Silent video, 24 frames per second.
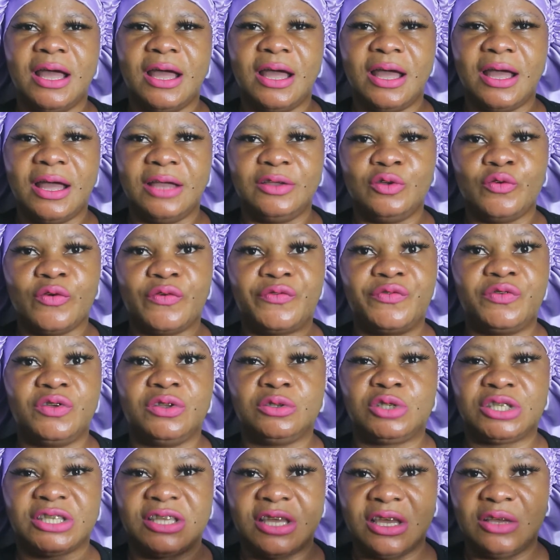your
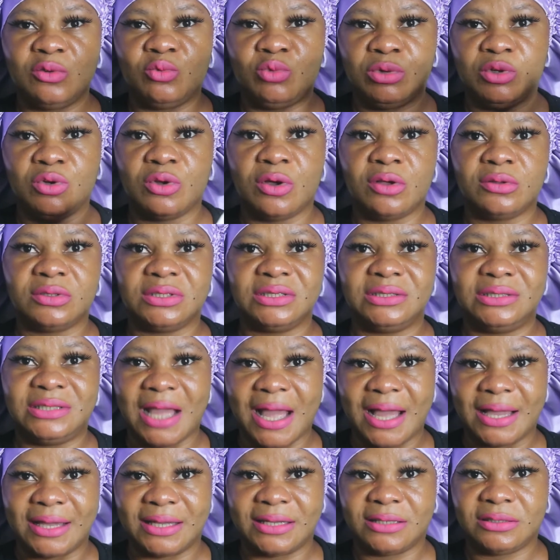skin will not
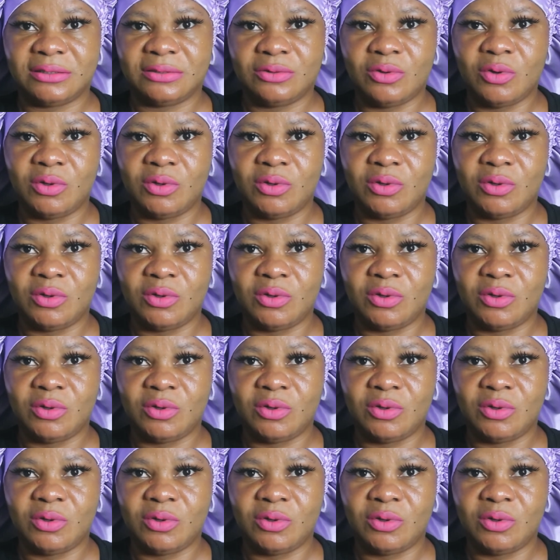dark.